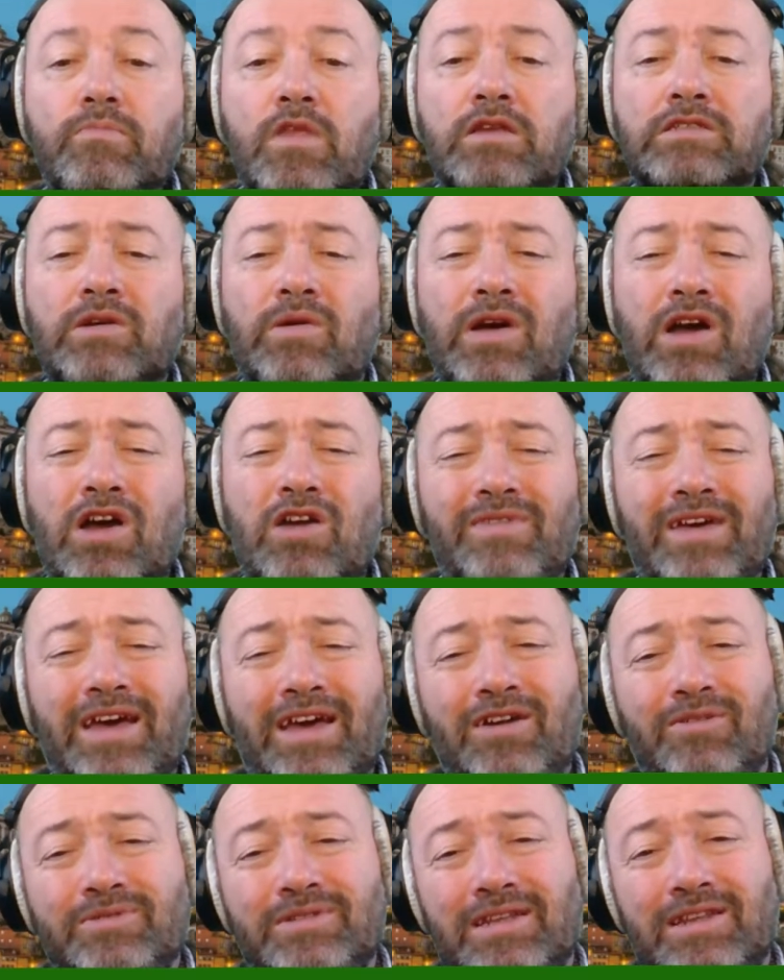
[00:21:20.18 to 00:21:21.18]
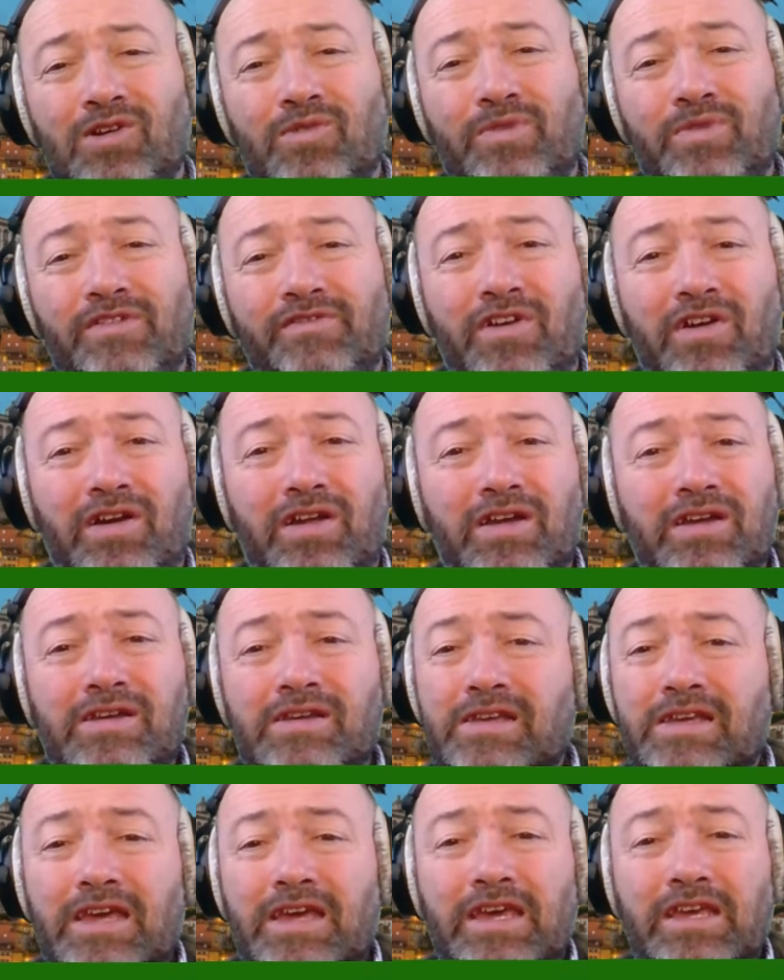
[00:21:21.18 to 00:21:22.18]
So I hope that helps a little bit, Vara.
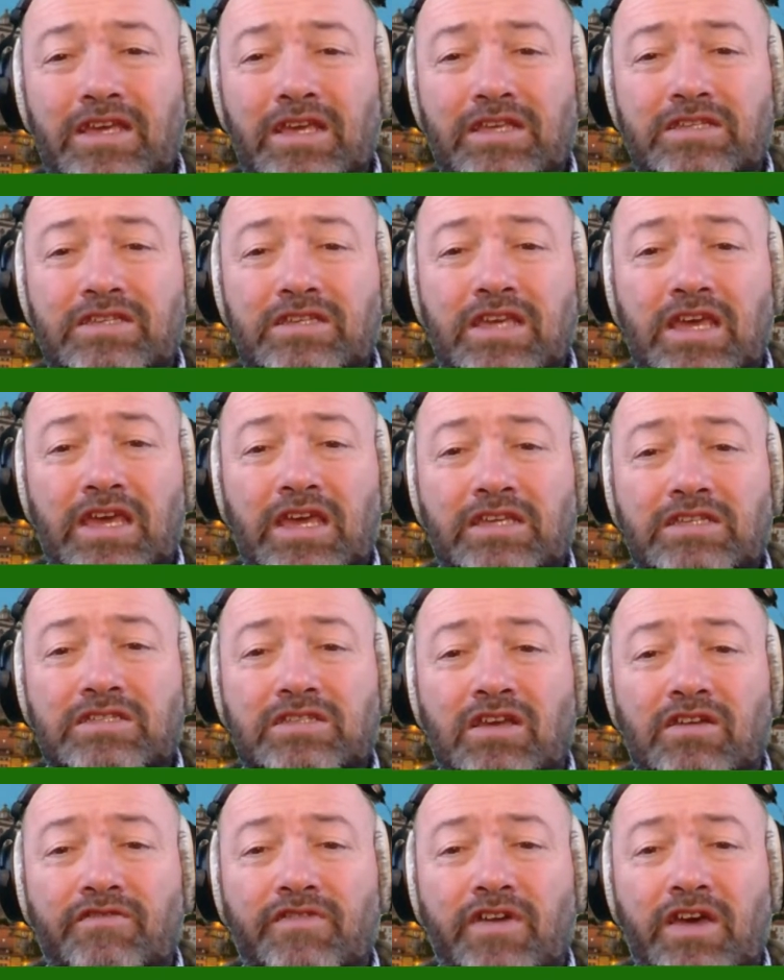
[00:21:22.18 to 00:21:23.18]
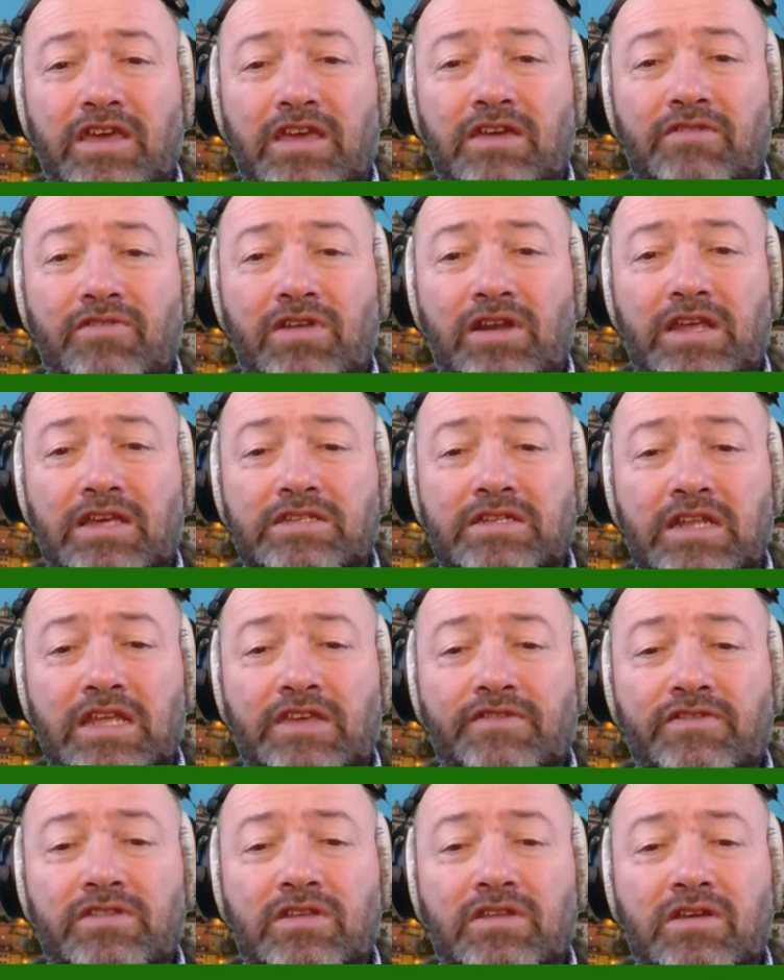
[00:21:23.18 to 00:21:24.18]
It is so vague, it really is. And
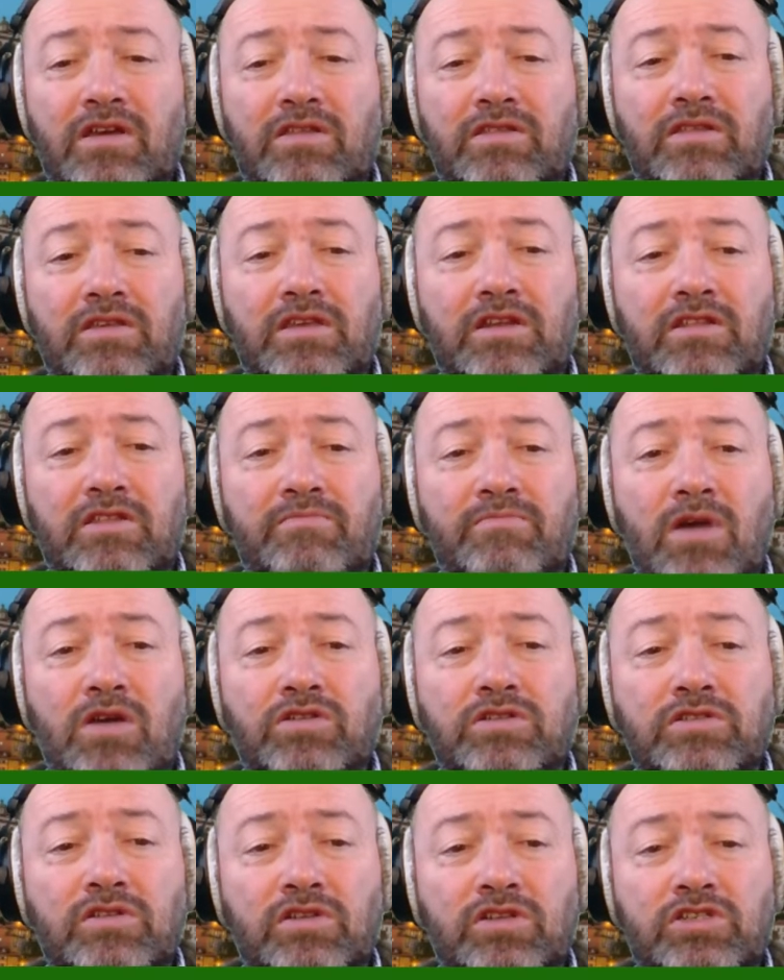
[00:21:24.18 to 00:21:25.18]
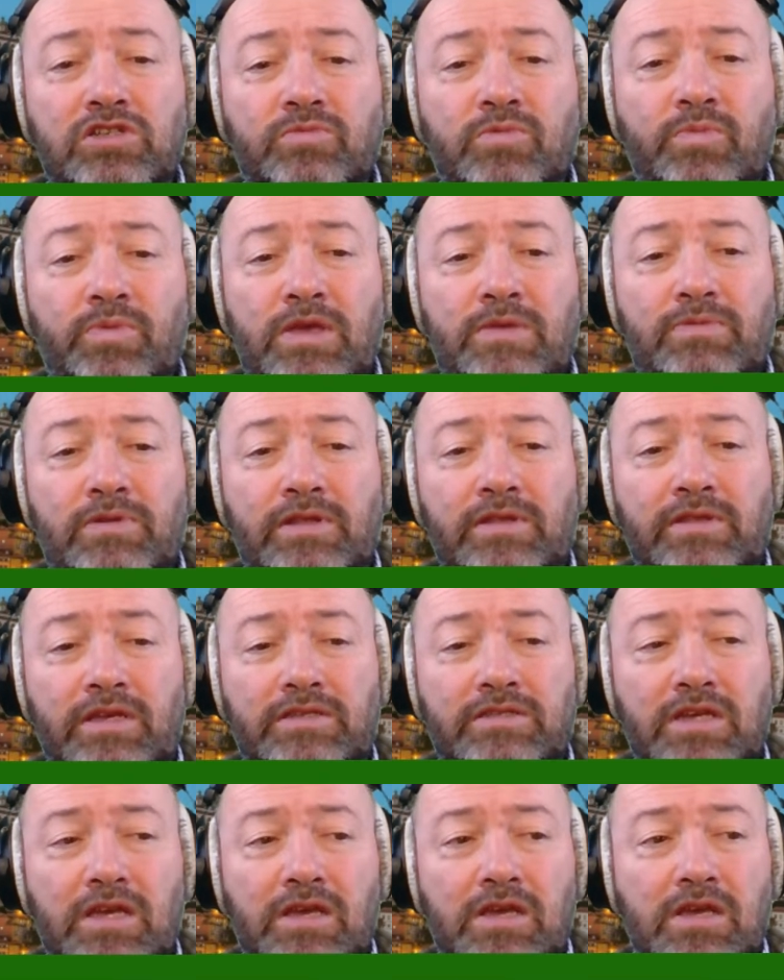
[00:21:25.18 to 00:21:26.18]
even the most knowledgeable people in
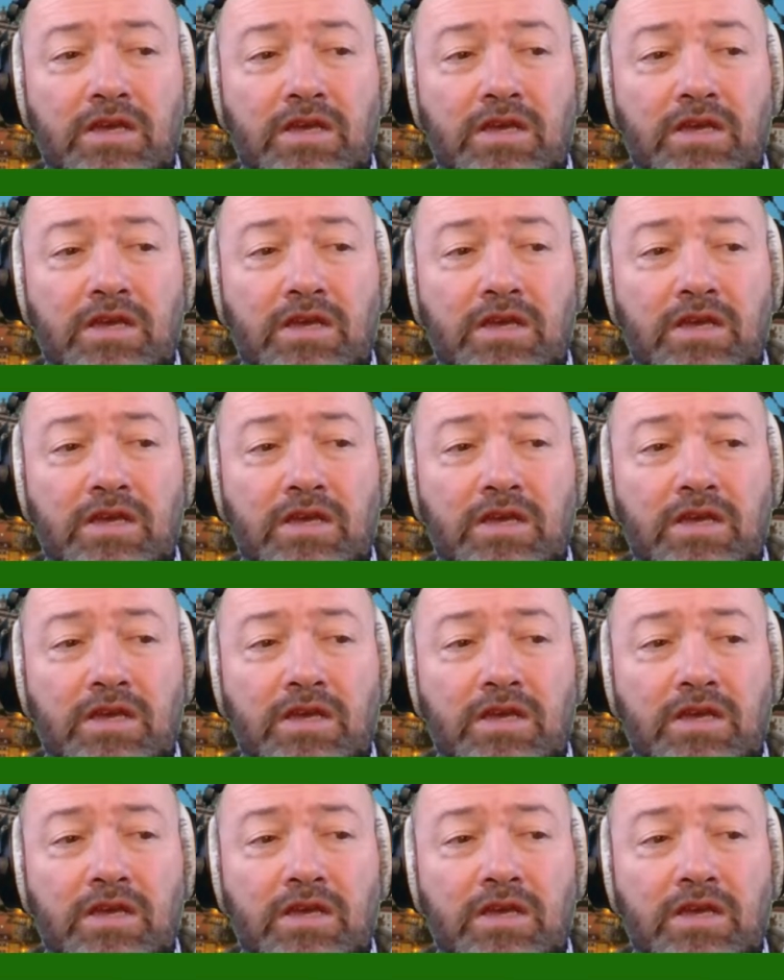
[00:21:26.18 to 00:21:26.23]
this,